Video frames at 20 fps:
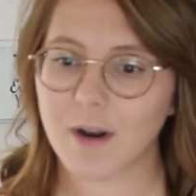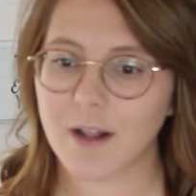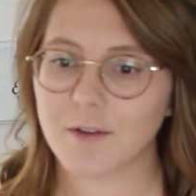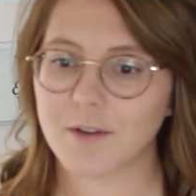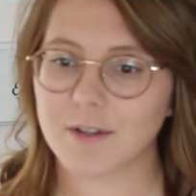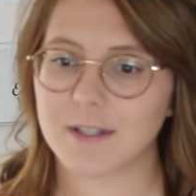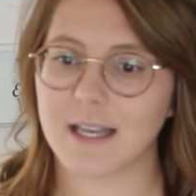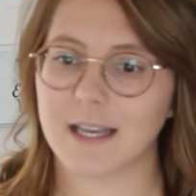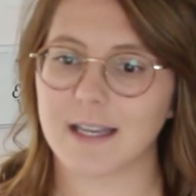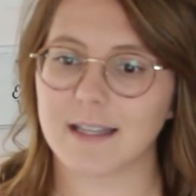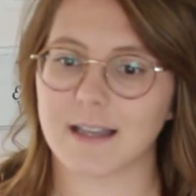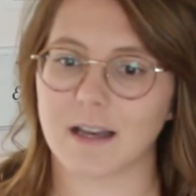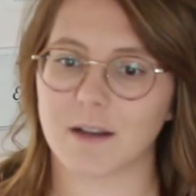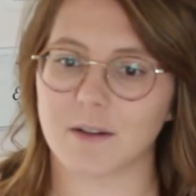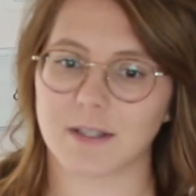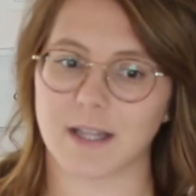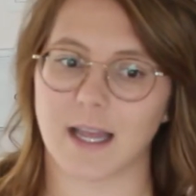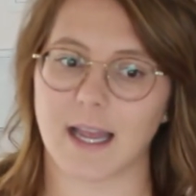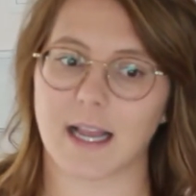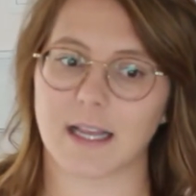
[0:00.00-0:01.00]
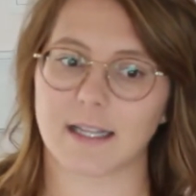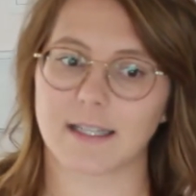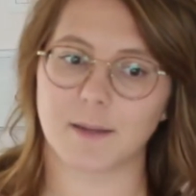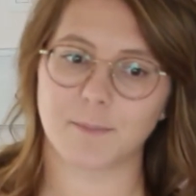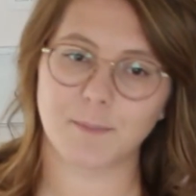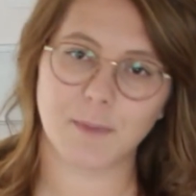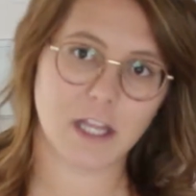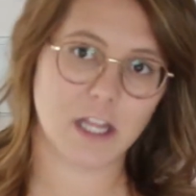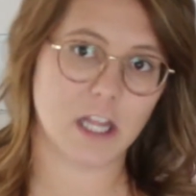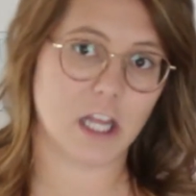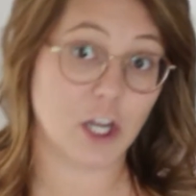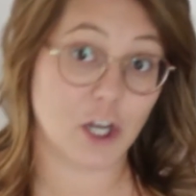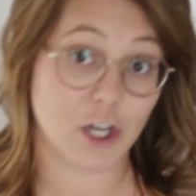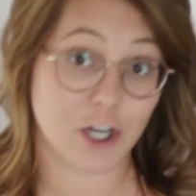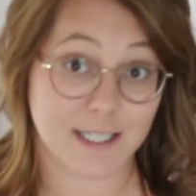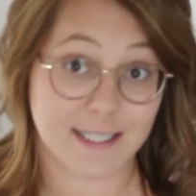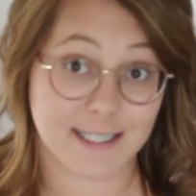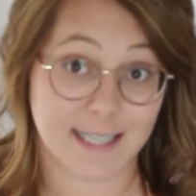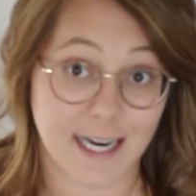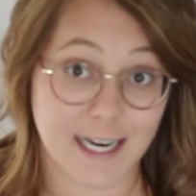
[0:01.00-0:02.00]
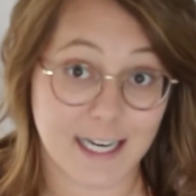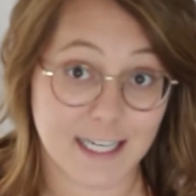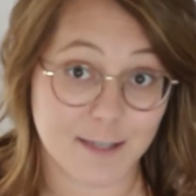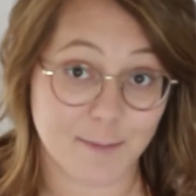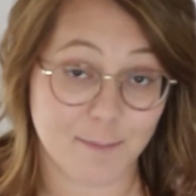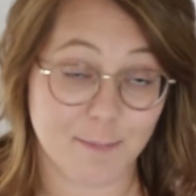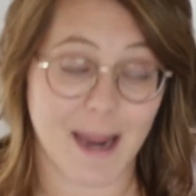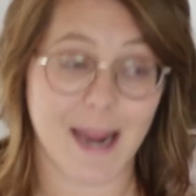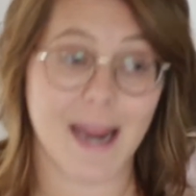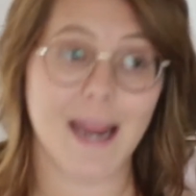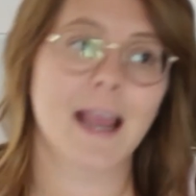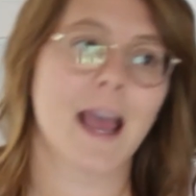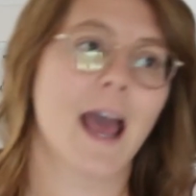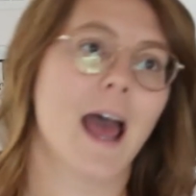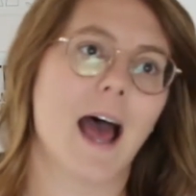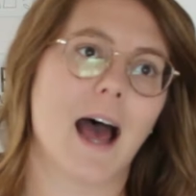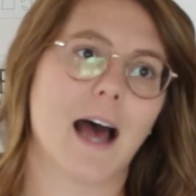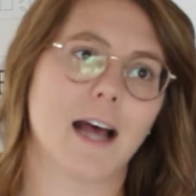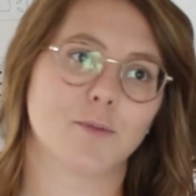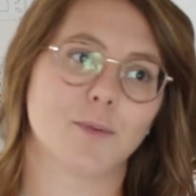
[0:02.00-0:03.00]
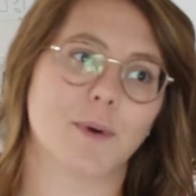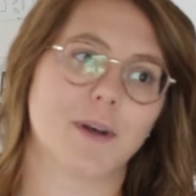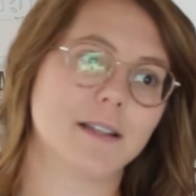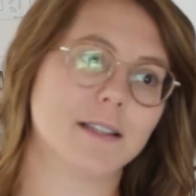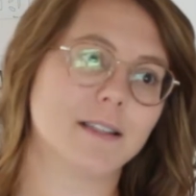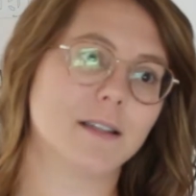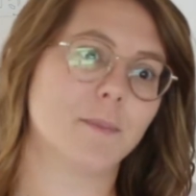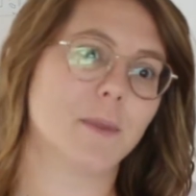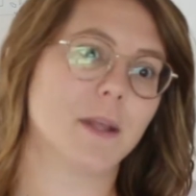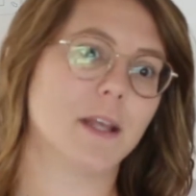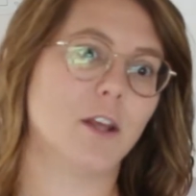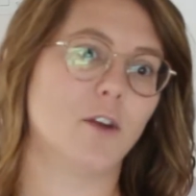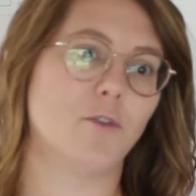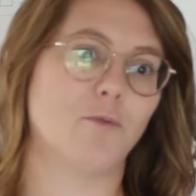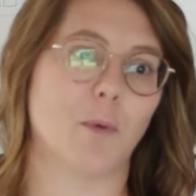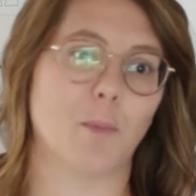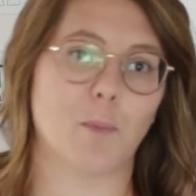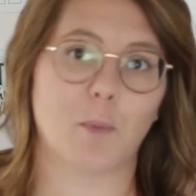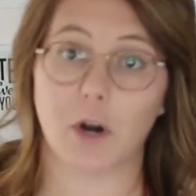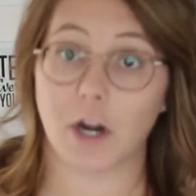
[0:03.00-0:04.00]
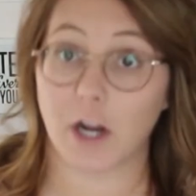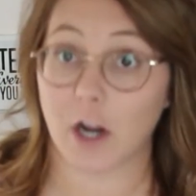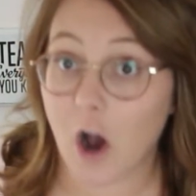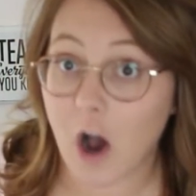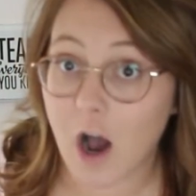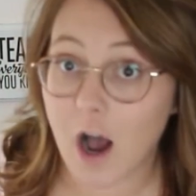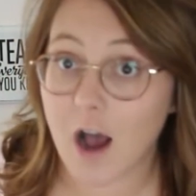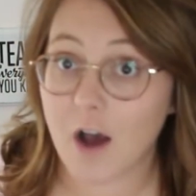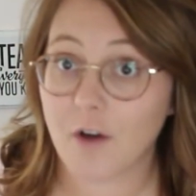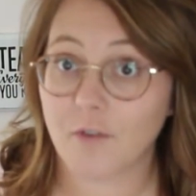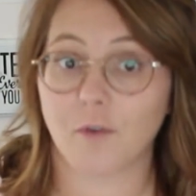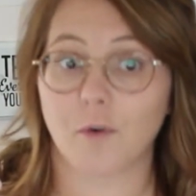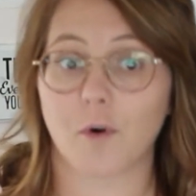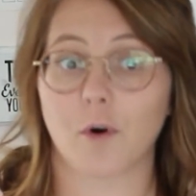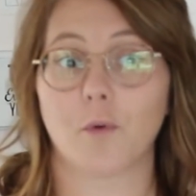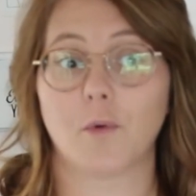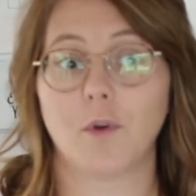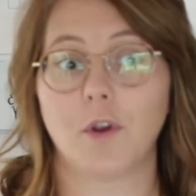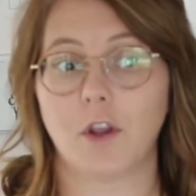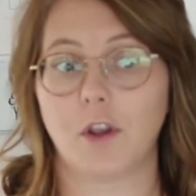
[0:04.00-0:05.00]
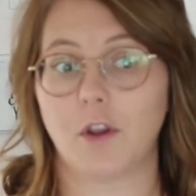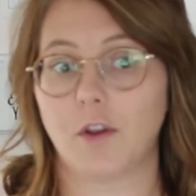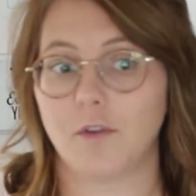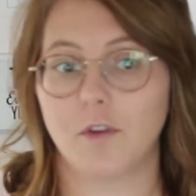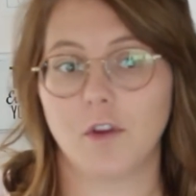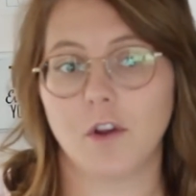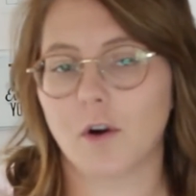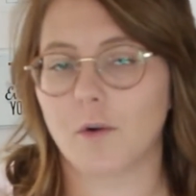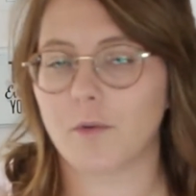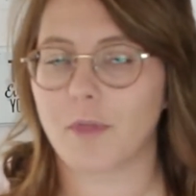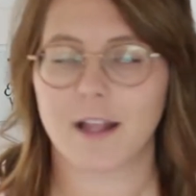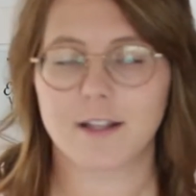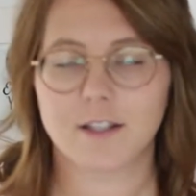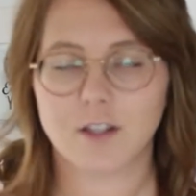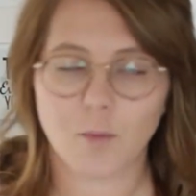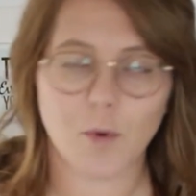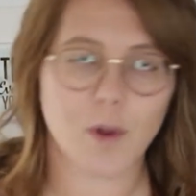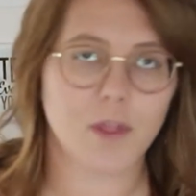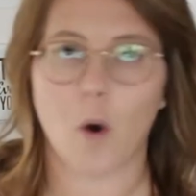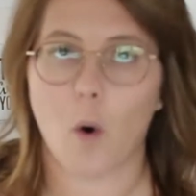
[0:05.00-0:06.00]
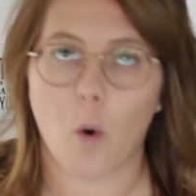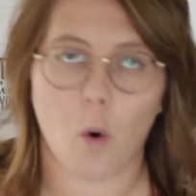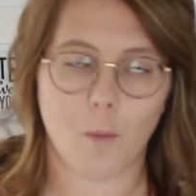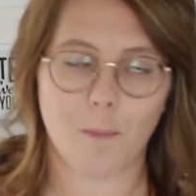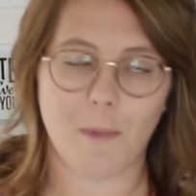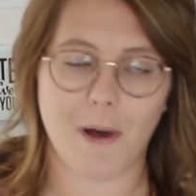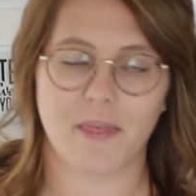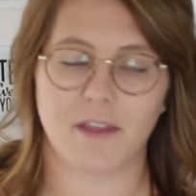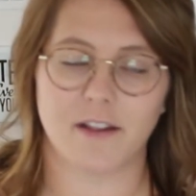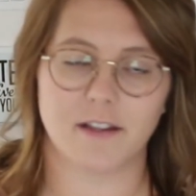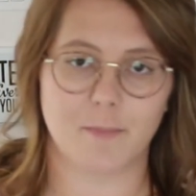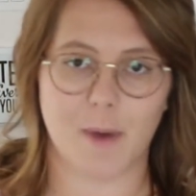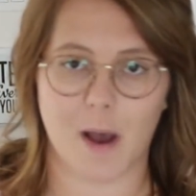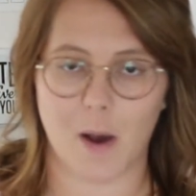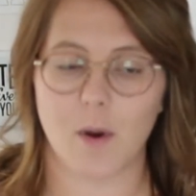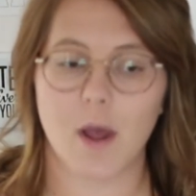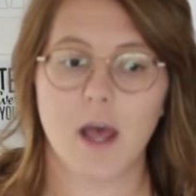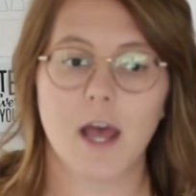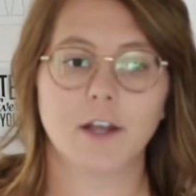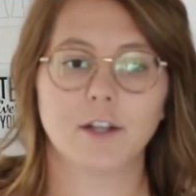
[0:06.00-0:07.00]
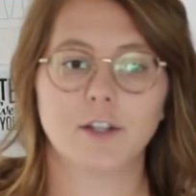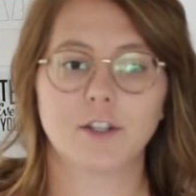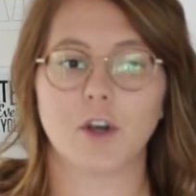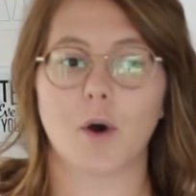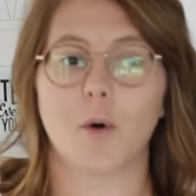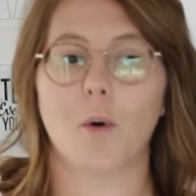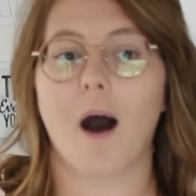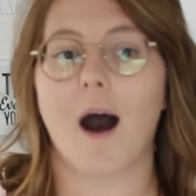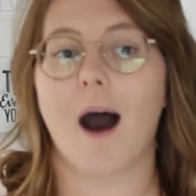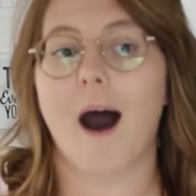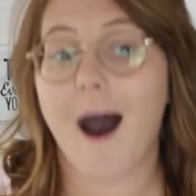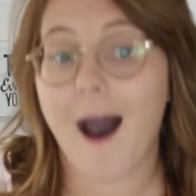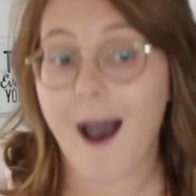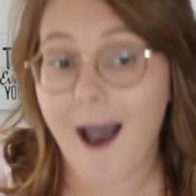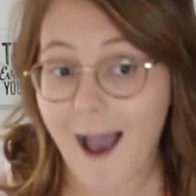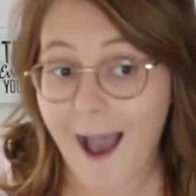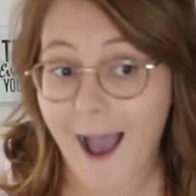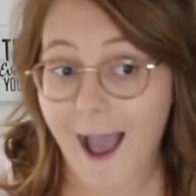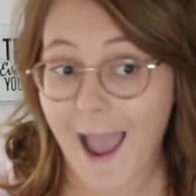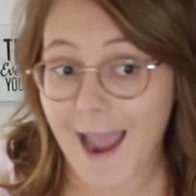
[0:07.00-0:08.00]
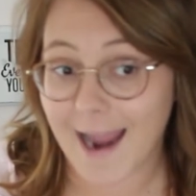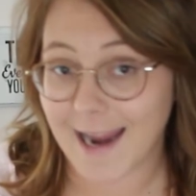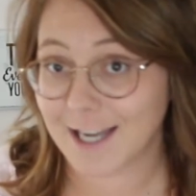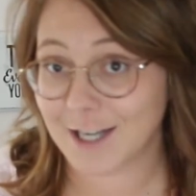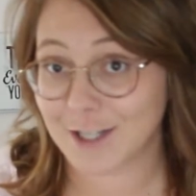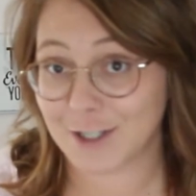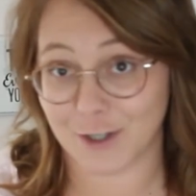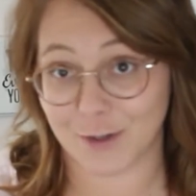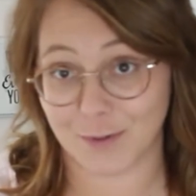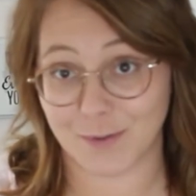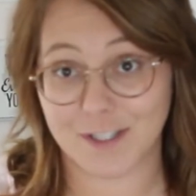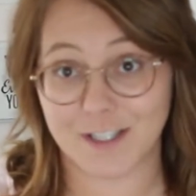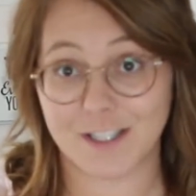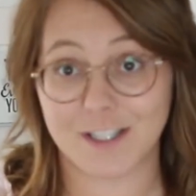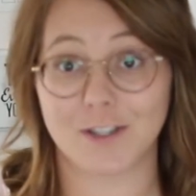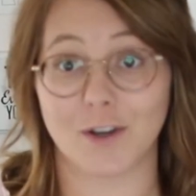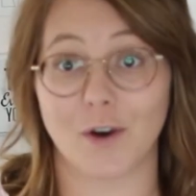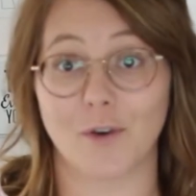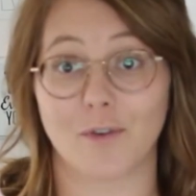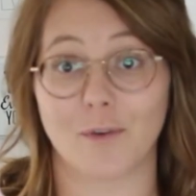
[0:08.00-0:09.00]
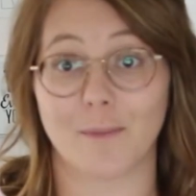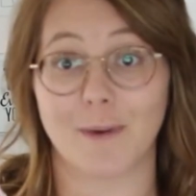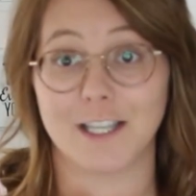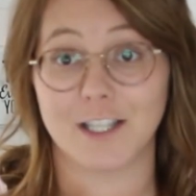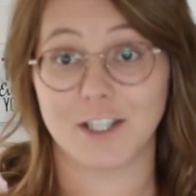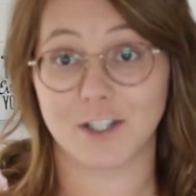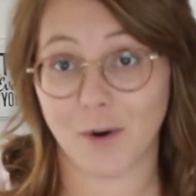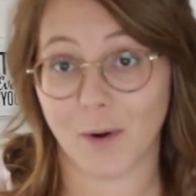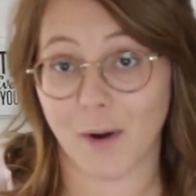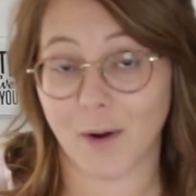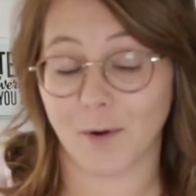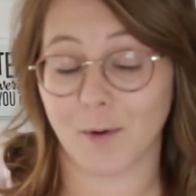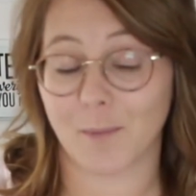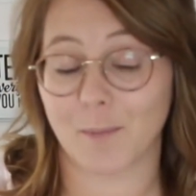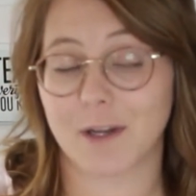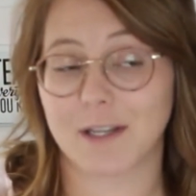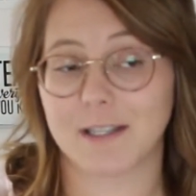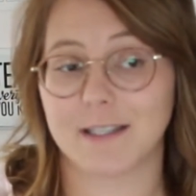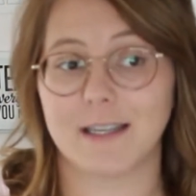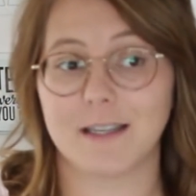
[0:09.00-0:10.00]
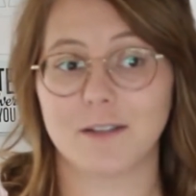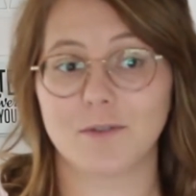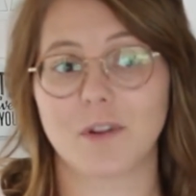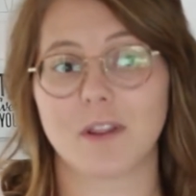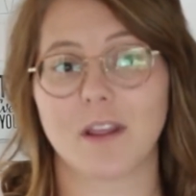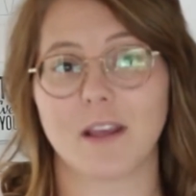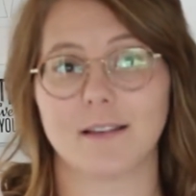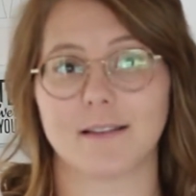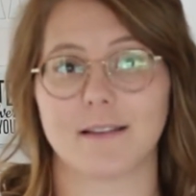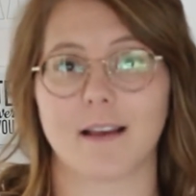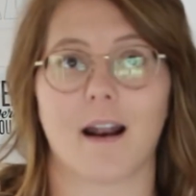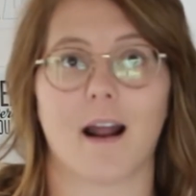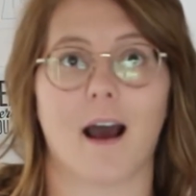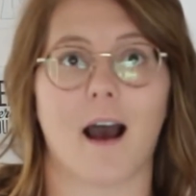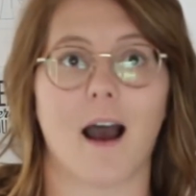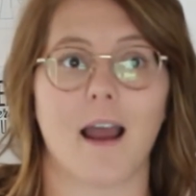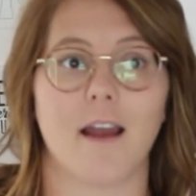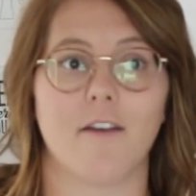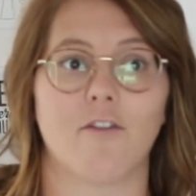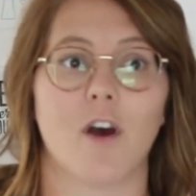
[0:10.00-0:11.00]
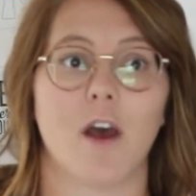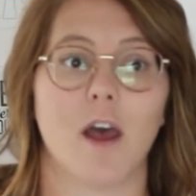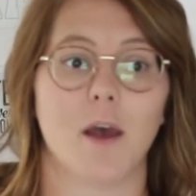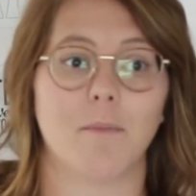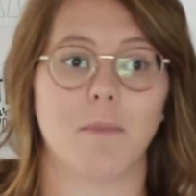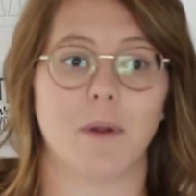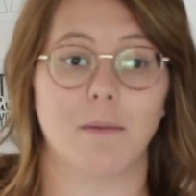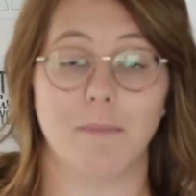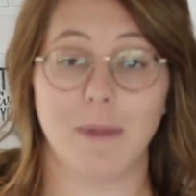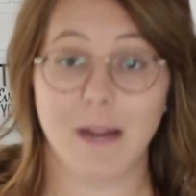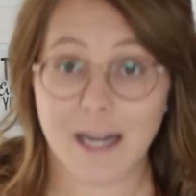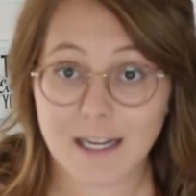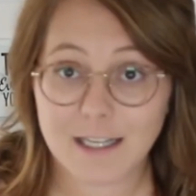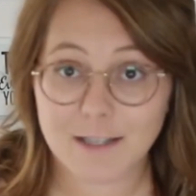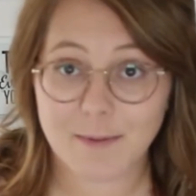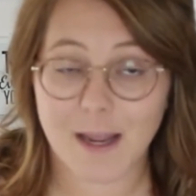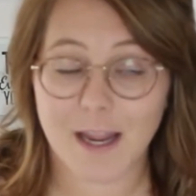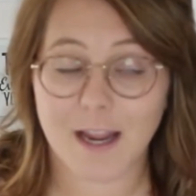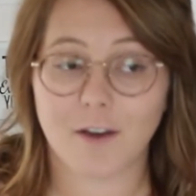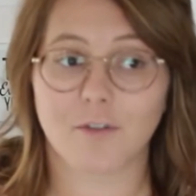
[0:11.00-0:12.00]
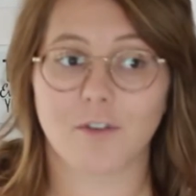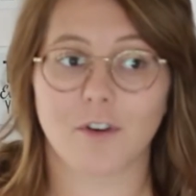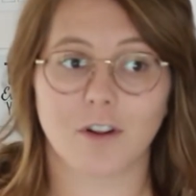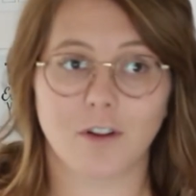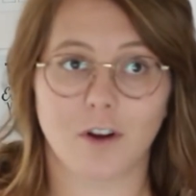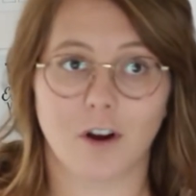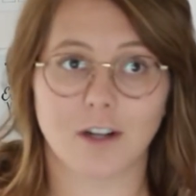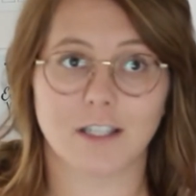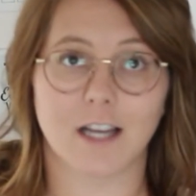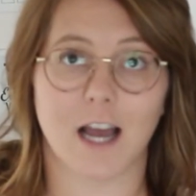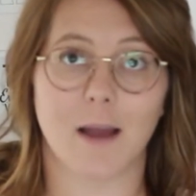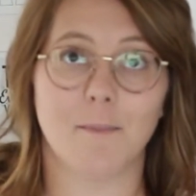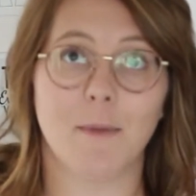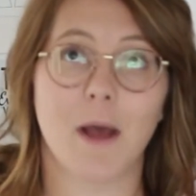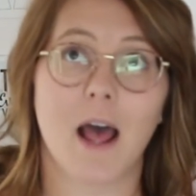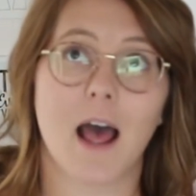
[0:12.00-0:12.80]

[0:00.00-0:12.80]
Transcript: of those things that was like something that you're excited to make, as well as something you've been putting off, or, you know, that's what the whole month is about. So I chose to sew for my sewing room because these are things that I've been meaning to make for a long time.